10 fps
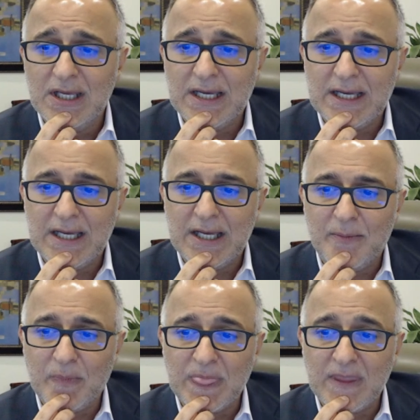
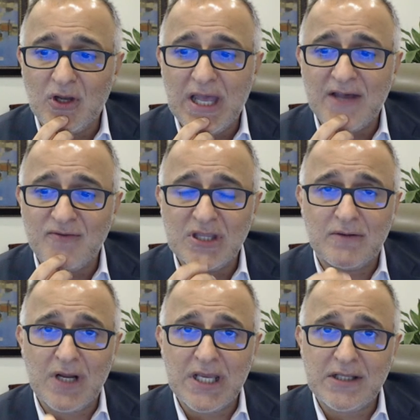You know, having the
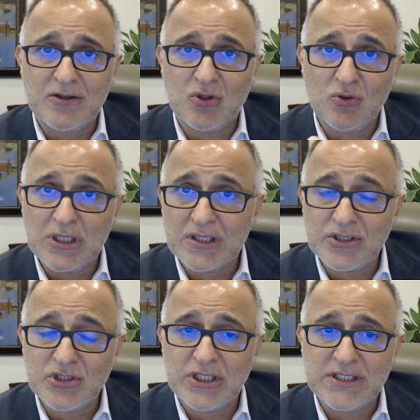right due
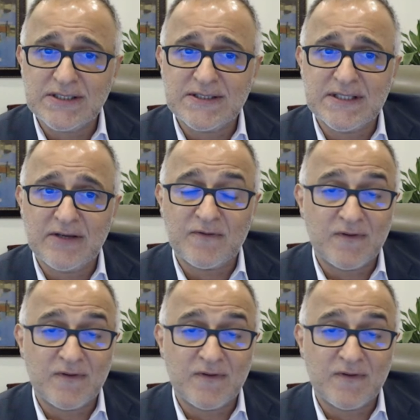diligence,